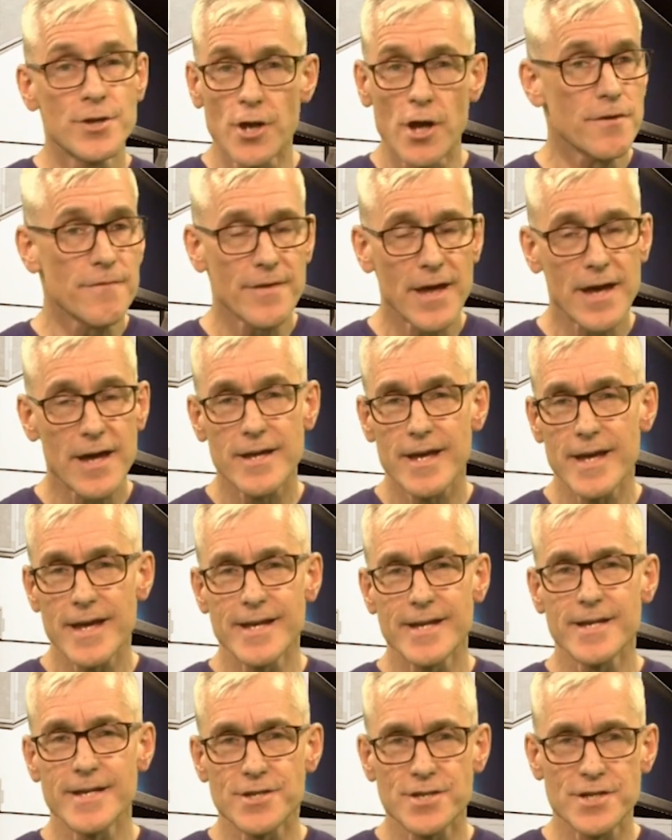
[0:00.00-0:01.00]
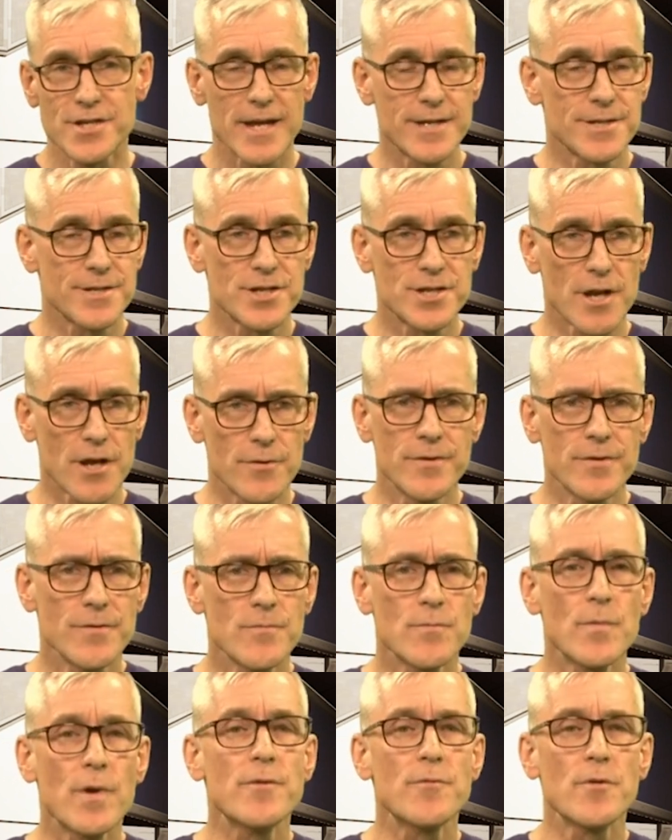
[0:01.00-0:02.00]
None of that is set in
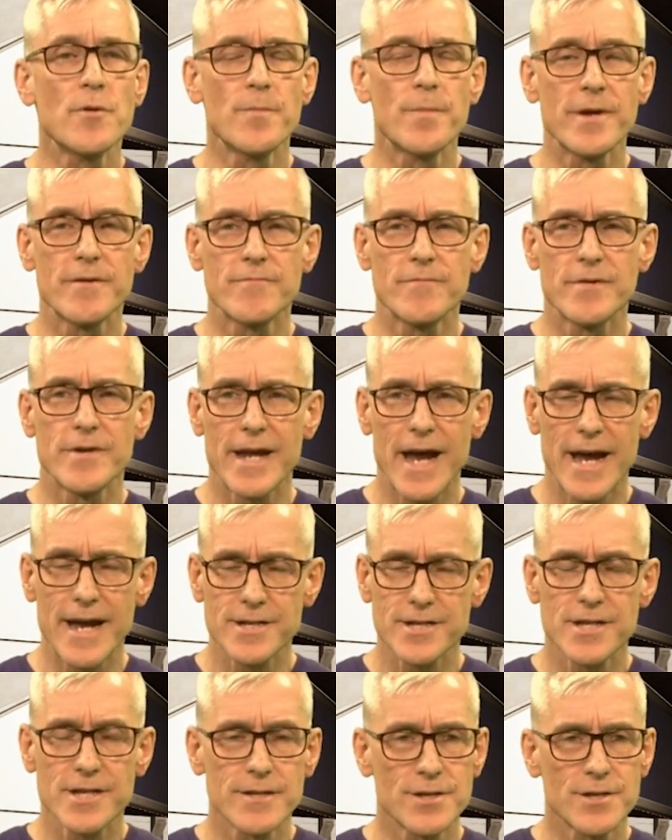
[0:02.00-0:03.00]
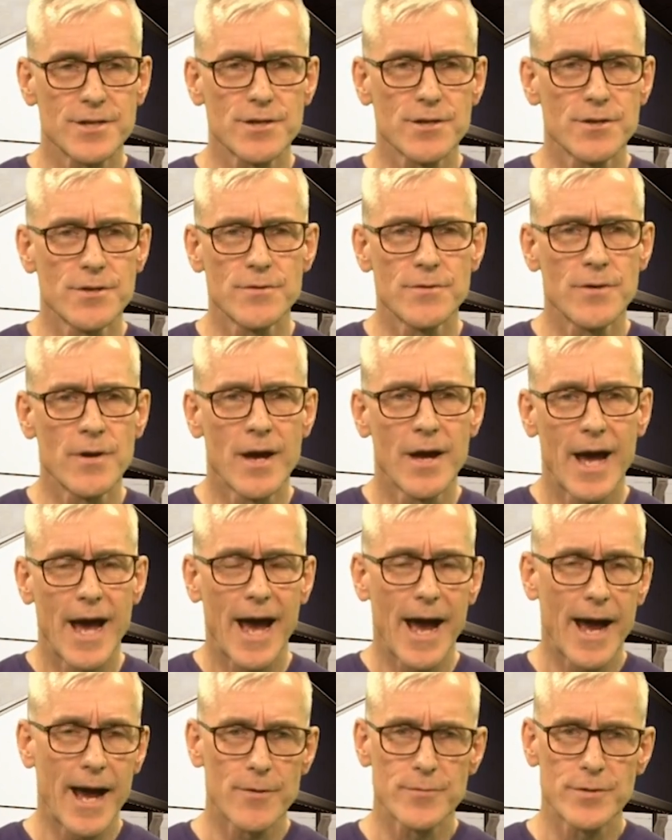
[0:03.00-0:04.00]
stone. We will be reacting to
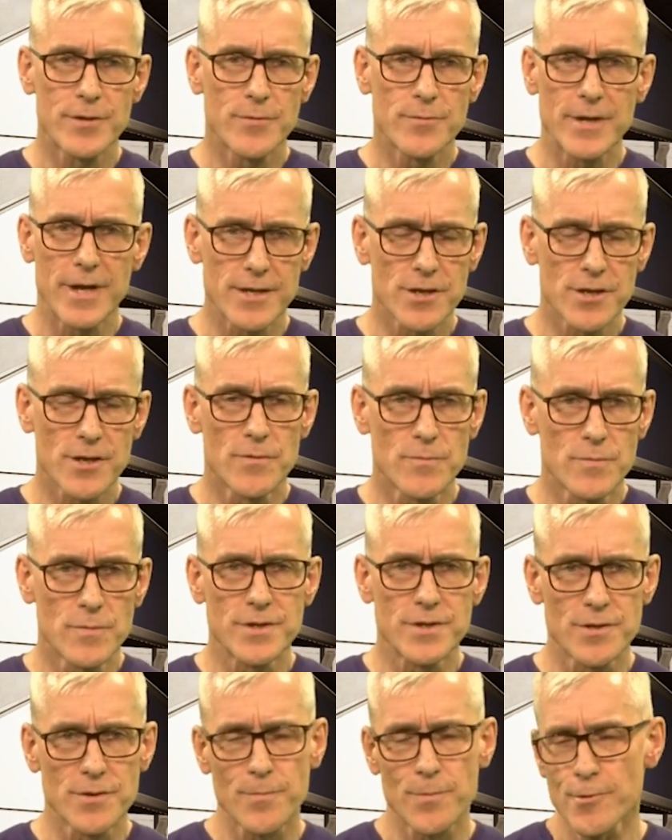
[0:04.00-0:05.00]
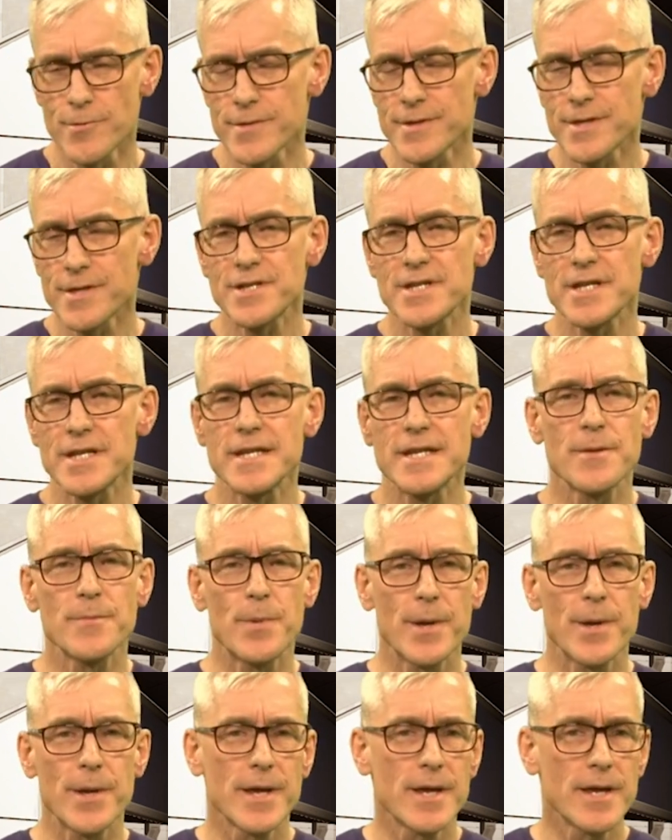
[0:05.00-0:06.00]
how you get on with deploying the
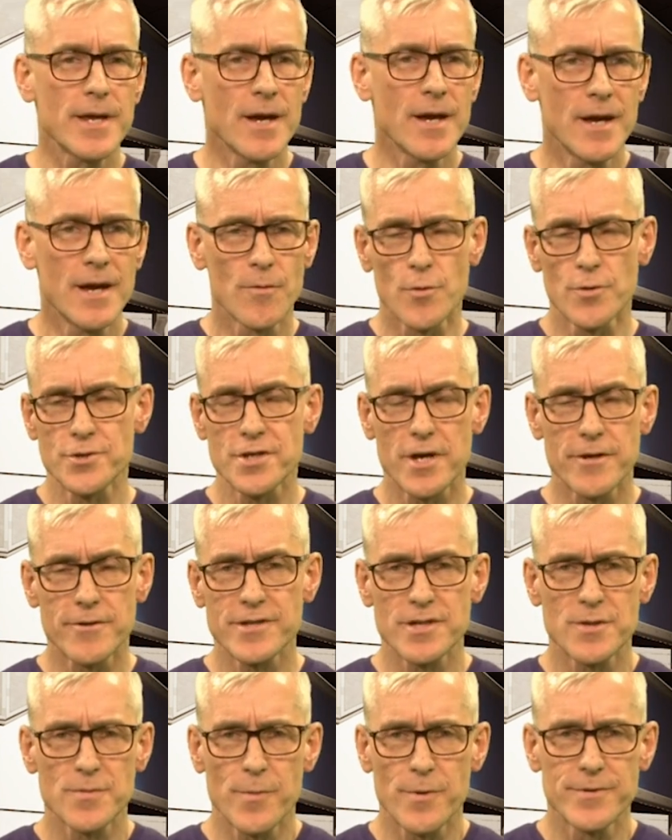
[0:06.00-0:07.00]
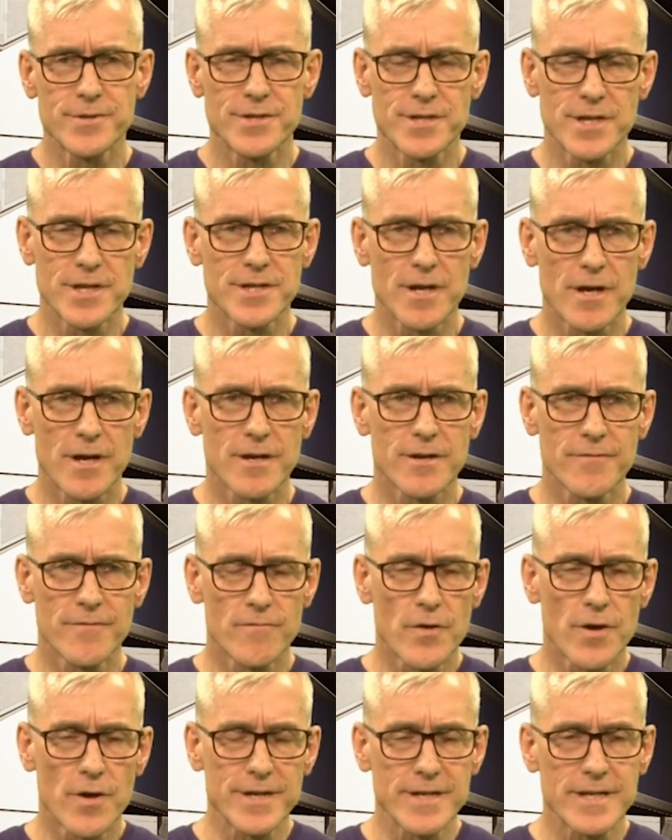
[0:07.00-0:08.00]
CDP, what our experiences are
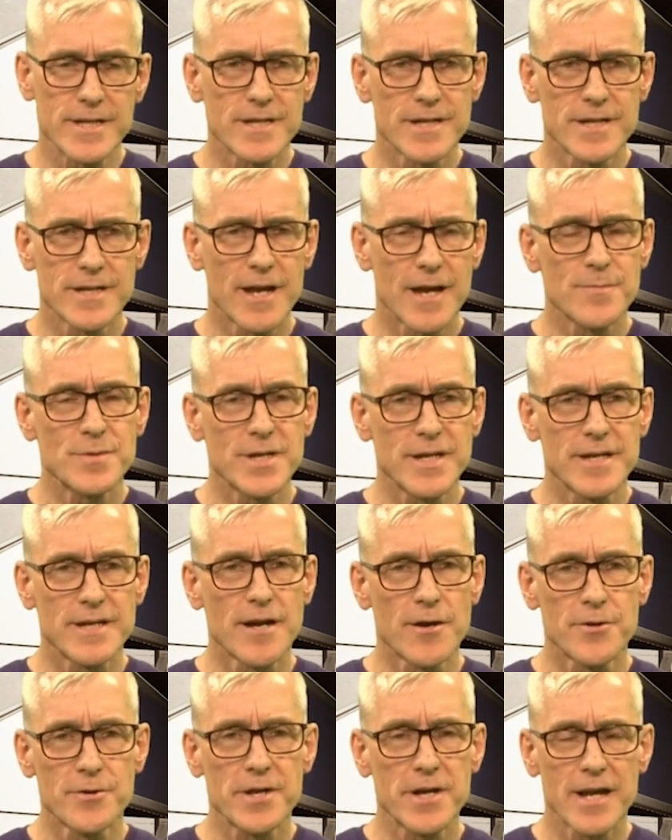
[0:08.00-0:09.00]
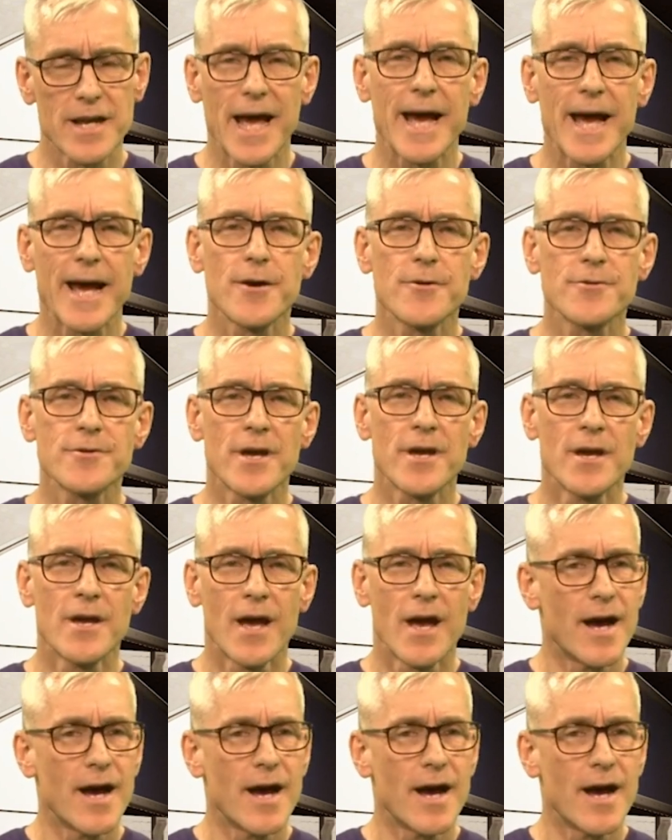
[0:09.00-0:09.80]
of running it in Apteco Cloud.